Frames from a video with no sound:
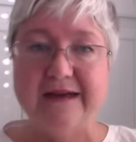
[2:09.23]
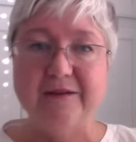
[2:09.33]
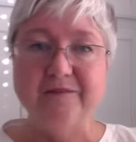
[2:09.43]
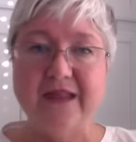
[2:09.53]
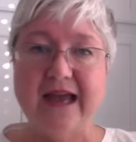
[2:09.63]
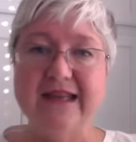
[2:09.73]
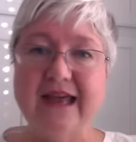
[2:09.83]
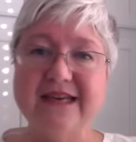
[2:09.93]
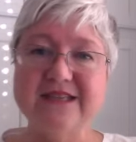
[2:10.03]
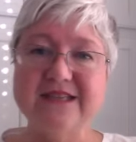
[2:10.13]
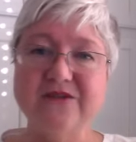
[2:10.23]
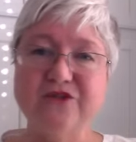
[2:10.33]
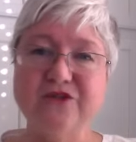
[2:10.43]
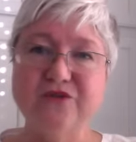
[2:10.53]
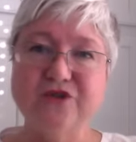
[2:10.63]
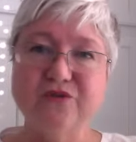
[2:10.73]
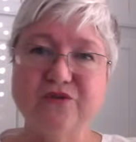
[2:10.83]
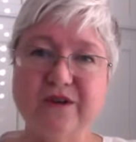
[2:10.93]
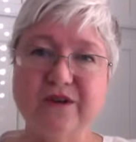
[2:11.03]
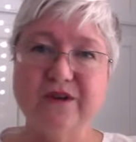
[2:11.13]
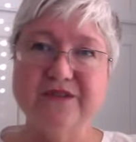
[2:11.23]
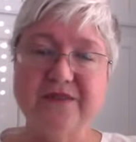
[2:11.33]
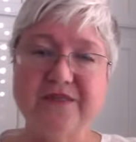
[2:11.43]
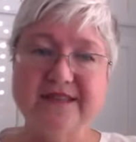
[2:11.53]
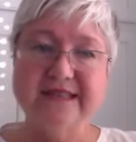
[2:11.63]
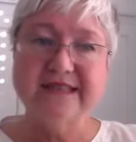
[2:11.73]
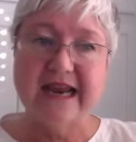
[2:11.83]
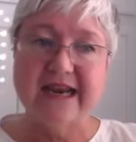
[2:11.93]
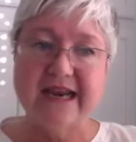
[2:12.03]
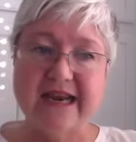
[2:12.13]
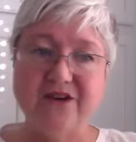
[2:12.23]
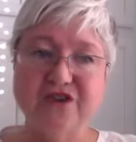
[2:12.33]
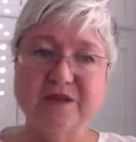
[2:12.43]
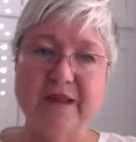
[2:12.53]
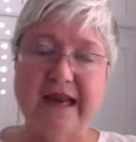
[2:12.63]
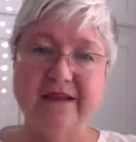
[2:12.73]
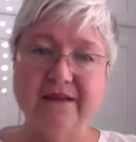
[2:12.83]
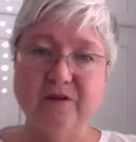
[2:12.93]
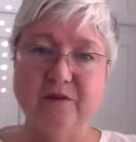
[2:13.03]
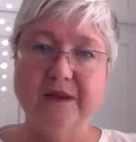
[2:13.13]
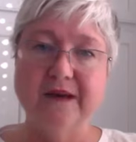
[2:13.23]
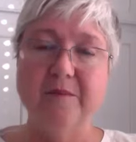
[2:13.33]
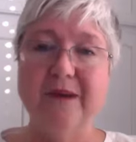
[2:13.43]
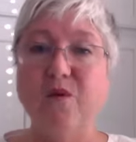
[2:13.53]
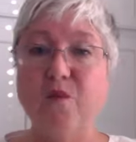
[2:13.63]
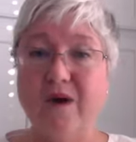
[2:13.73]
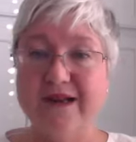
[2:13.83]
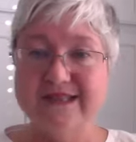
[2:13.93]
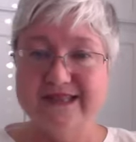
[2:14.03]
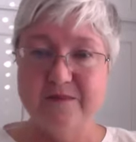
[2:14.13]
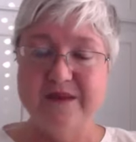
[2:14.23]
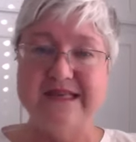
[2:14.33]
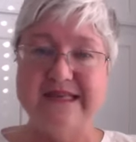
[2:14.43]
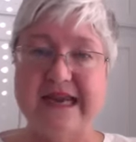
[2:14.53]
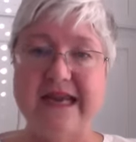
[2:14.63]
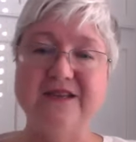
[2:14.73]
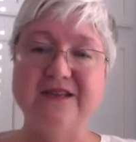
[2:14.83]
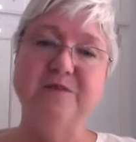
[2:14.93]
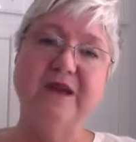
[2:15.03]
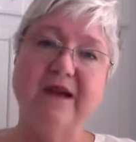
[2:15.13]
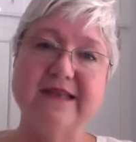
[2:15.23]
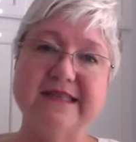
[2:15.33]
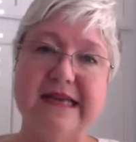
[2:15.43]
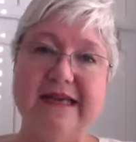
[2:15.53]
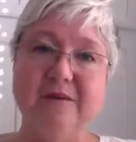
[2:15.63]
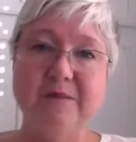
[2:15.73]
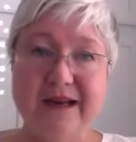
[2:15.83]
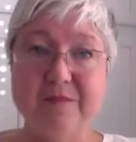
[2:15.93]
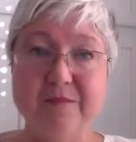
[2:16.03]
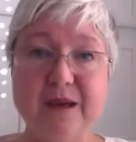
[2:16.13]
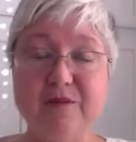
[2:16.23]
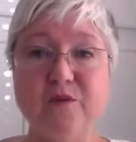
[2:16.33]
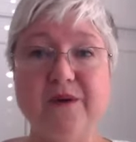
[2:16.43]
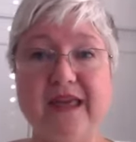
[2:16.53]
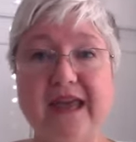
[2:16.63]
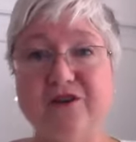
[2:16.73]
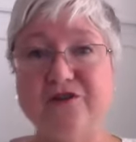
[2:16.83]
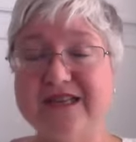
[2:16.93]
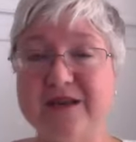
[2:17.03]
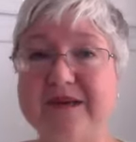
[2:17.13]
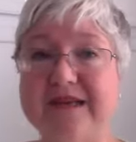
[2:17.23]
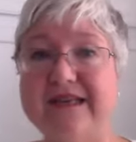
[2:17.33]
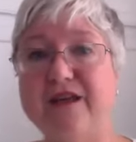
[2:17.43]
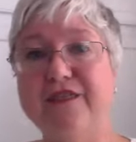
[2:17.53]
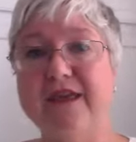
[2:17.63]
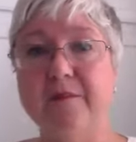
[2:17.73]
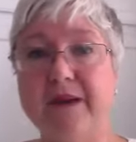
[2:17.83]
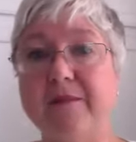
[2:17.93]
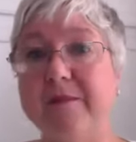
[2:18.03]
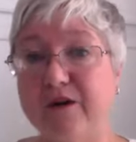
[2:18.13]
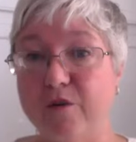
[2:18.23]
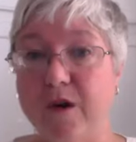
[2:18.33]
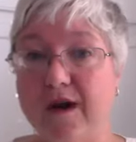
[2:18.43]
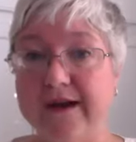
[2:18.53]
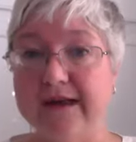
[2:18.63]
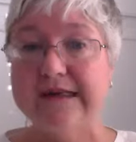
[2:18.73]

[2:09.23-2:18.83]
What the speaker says: I'd like to sort of set the stage explaining a little bit about what CBD is, because many people, when they hear CBD, think about marijuana.